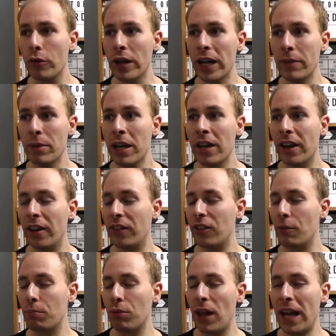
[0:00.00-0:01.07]
him as
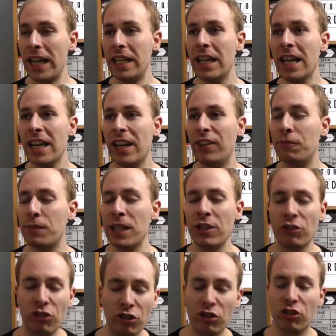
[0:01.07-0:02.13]
the plane is being
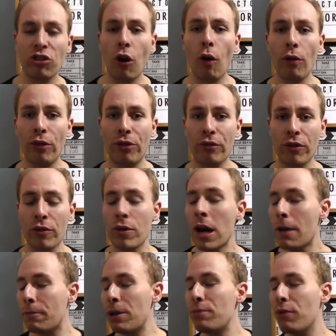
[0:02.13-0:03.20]
shot through,
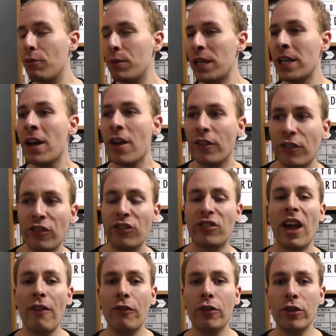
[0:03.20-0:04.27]
people are being
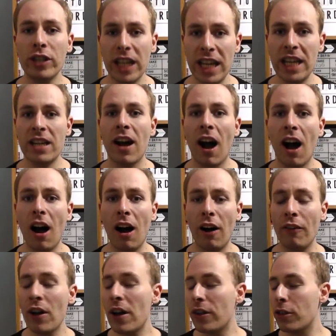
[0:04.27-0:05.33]
severed in
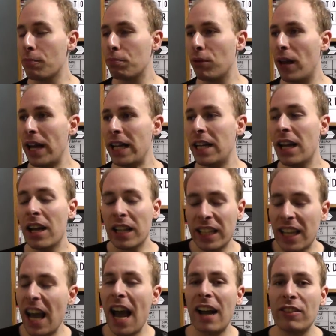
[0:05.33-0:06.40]
half, the plane
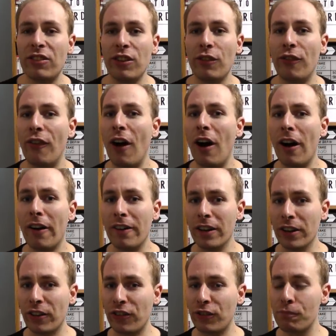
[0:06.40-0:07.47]
catches fire and
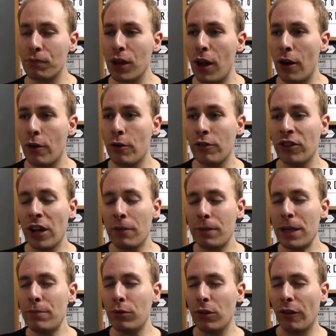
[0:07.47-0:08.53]
explodes,
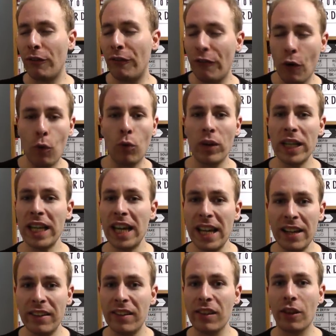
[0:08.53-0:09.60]
people are falling
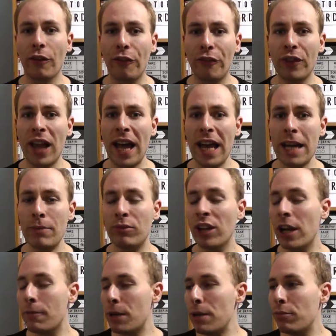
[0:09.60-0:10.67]
into the flames,
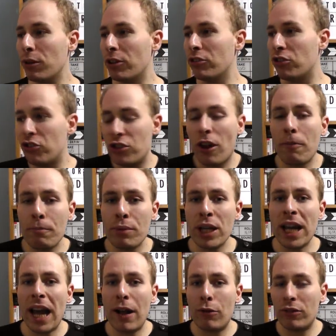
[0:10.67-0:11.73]
people are
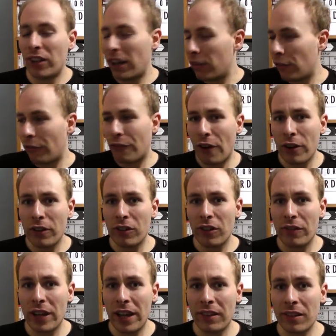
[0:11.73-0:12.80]
jumping out the front
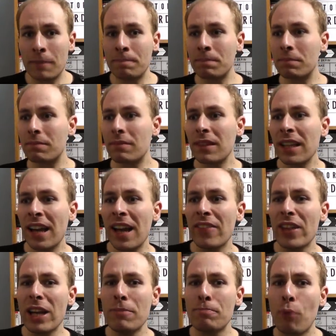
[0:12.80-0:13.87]
of it,
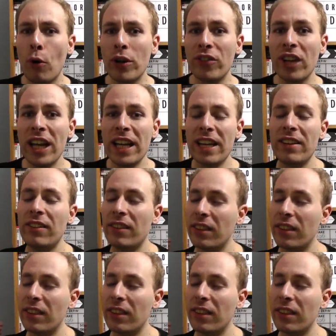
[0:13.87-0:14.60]
and then Boyce is